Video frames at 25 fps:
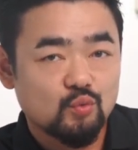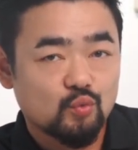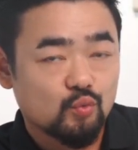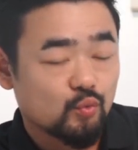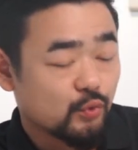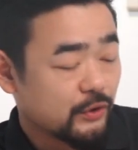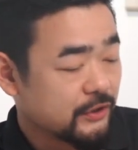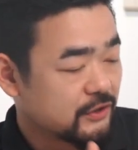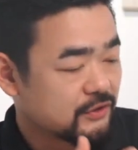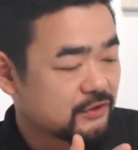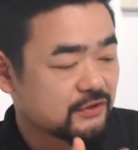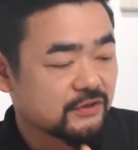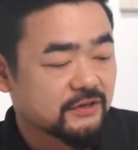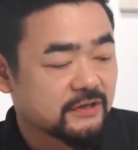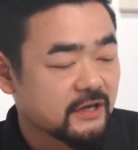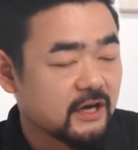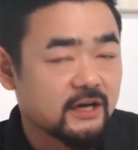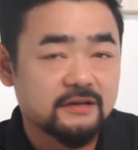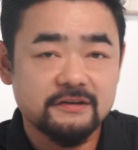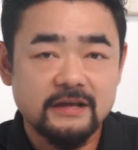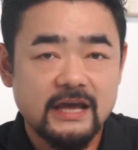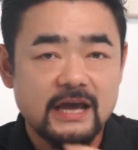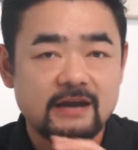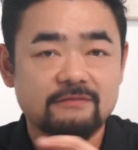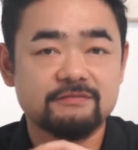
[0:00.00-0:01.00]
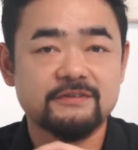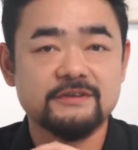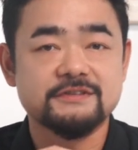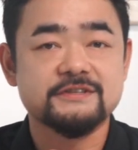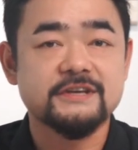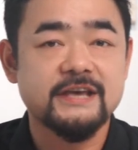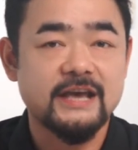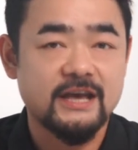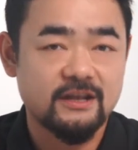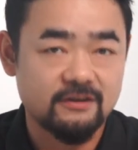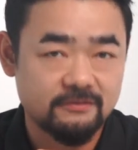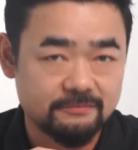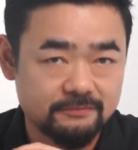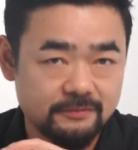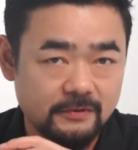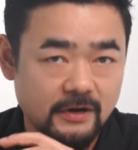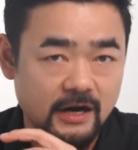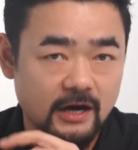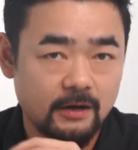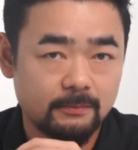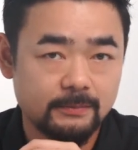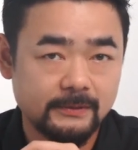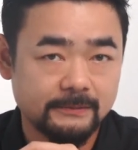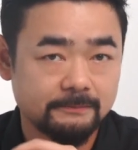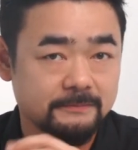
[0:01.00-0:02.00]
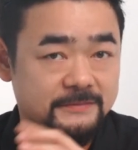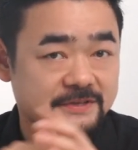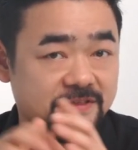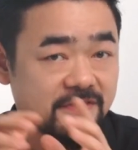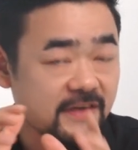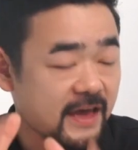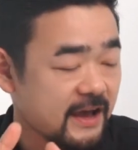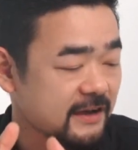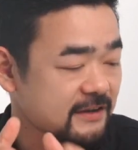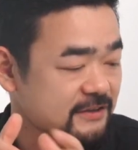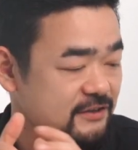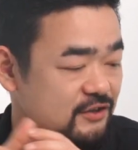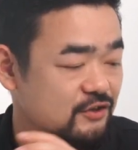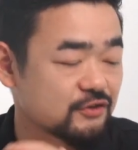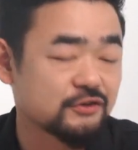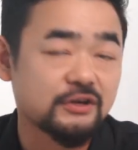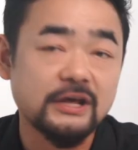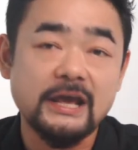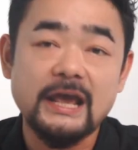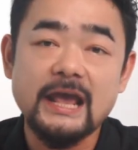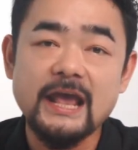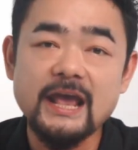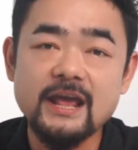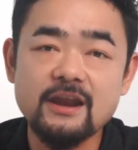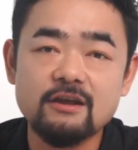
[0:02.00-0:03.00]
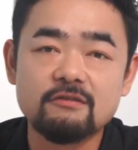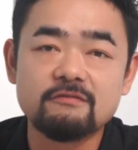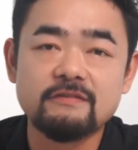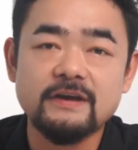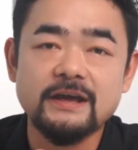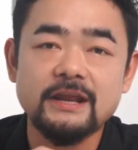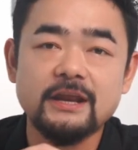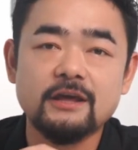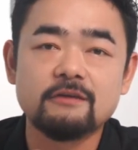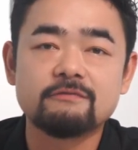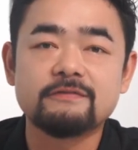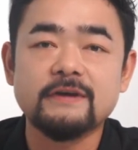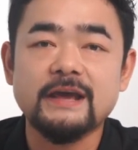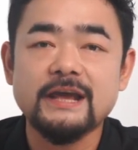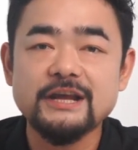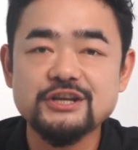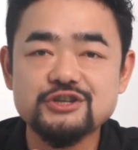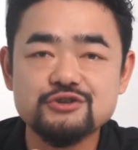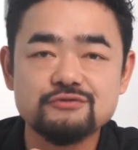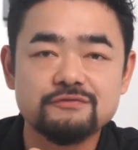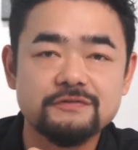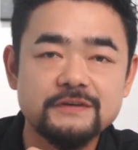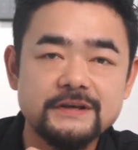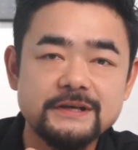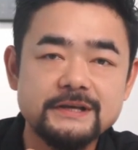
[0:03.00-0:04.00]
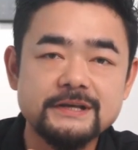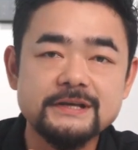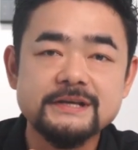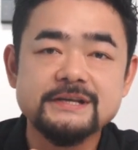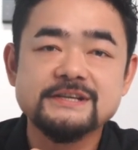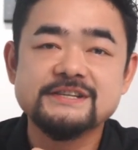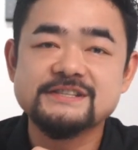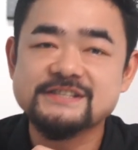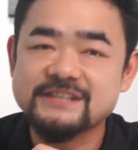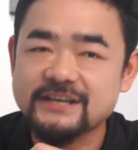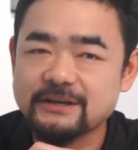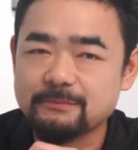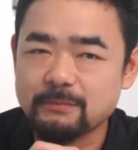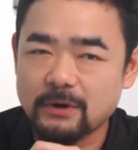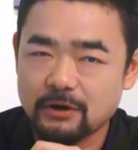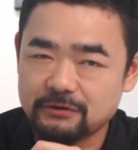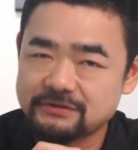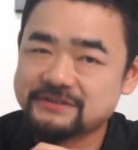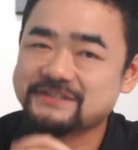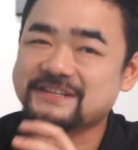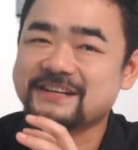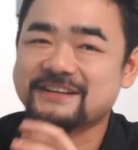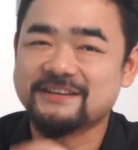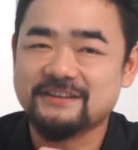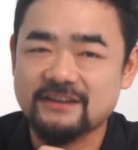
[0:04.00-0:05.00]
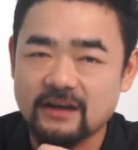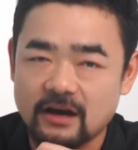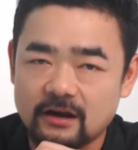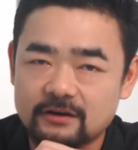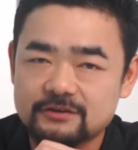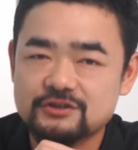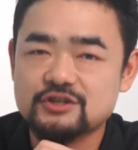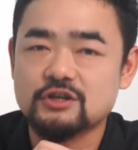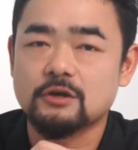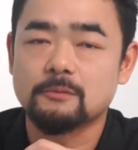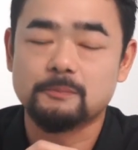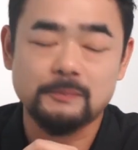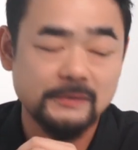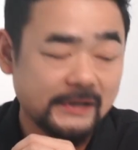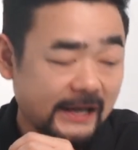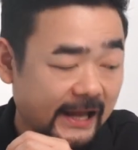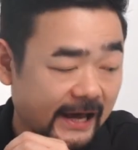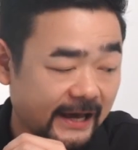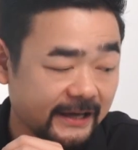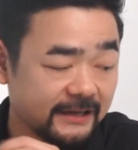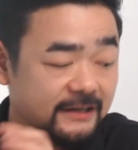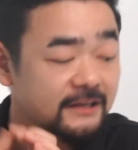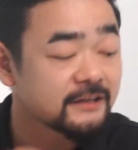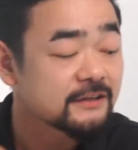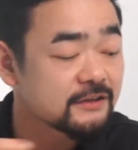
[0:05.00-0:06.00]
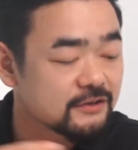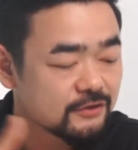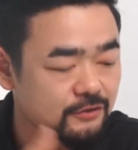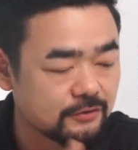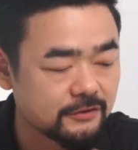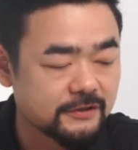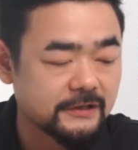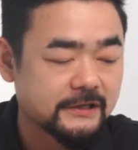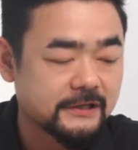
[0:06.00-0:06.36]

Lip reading: we do not have this kind of problem thanks to the innovative HVAC CMOS technology applied to the